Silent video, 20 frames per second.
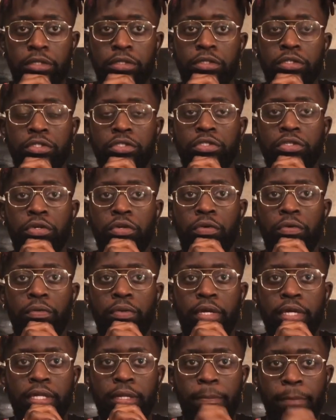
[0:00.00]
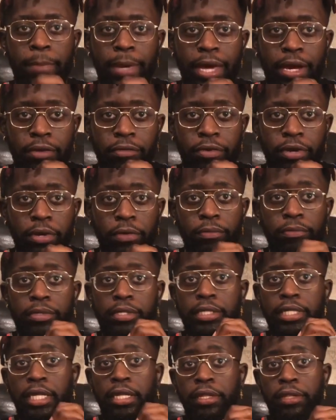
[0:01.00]
So in the background,
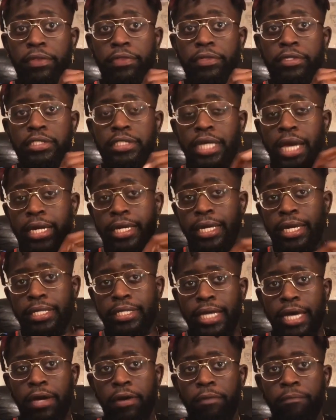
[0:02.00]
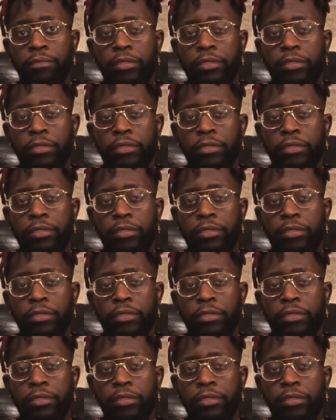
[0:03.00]
Lilith, she got kicked out.